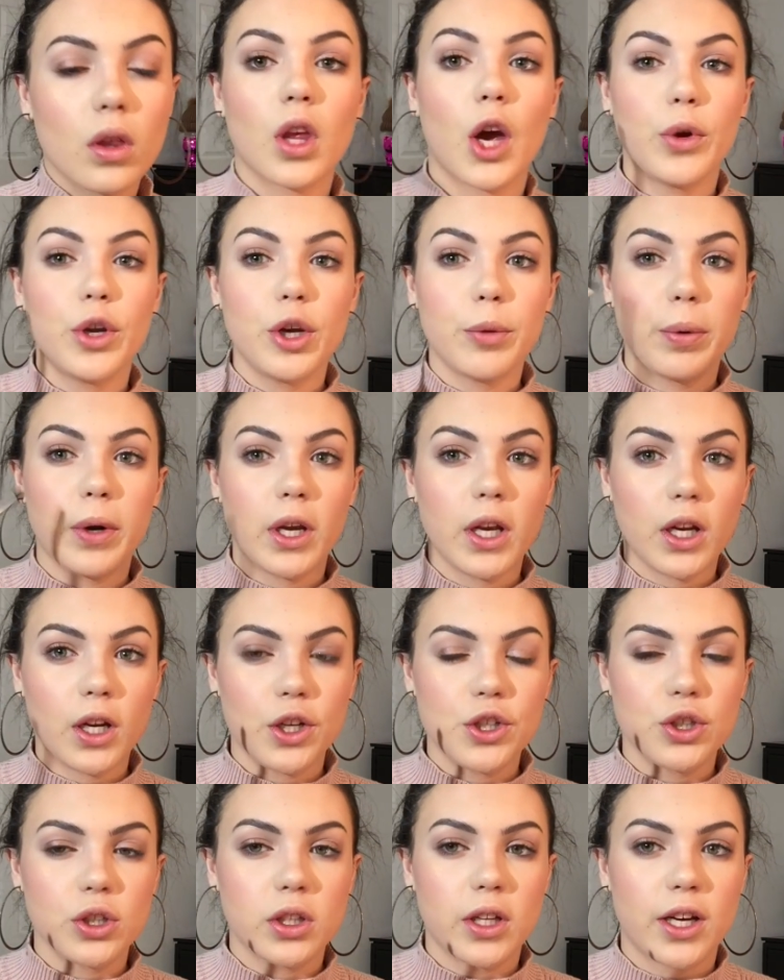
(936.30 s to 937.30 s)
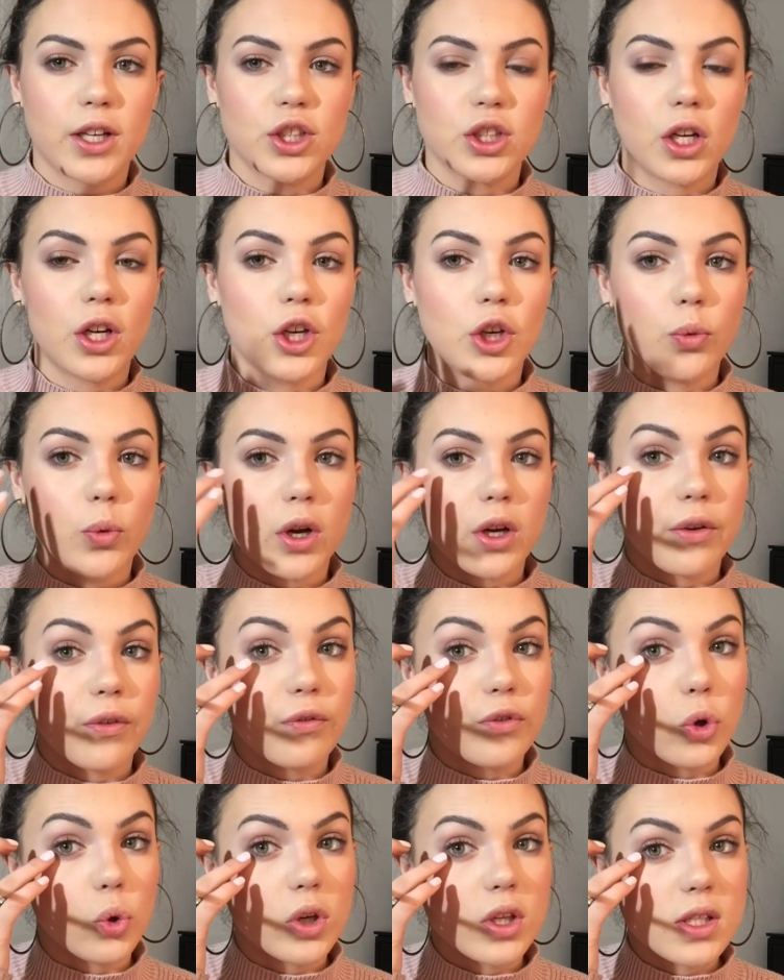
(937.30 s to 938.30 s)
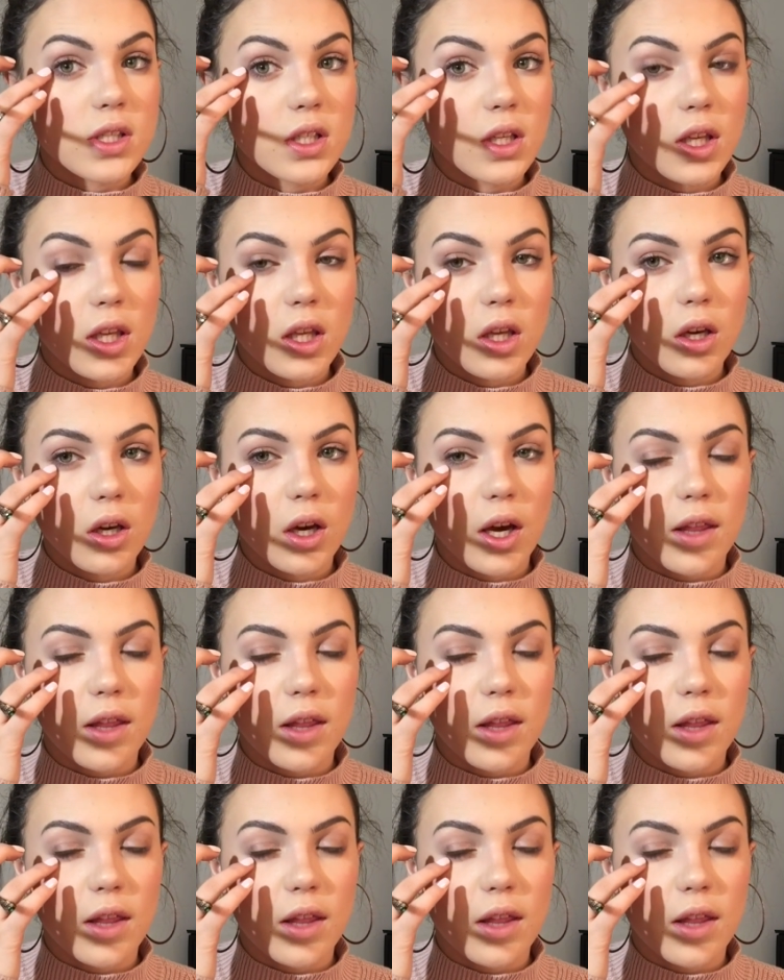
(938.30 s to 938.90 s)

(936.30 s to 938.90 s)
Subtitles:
When you're putting it onto your lash line, you want to focus it here